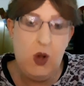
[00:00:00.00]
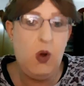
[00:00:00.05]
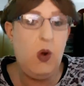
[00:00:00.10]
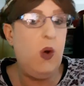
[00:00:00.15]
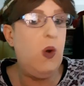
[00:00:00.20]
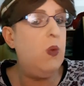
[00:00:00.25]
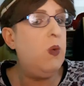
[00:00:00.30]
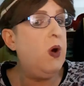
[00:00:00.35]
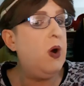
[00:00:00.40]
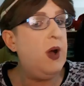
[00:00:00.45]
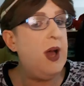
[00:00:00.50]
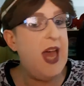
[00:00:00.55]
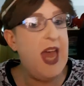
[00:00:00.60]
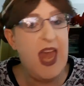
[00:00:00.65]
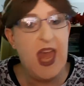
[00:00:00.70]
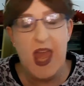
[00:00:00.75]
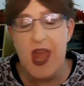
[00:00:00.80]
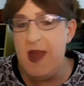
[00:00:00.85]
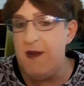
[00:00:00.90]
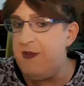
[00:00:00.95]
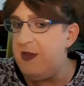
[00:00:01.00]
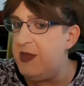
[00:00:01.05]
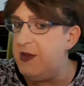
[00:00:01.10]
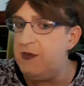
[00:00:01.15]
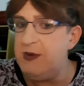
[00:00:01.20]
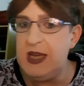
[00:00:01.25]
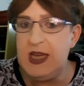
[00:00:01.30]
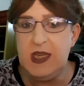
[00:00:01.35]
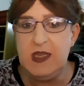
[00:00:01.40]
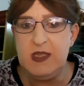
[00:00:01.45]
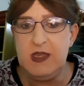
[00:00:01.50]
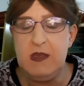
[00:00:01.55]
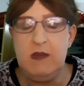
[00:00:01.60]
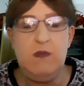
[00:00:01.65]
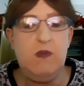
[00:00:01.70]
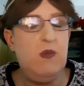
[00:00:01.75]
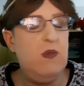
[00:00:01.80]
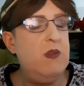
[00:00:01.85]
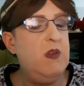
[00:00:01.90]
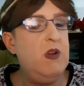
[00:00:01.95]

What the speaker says: or whatever the reason,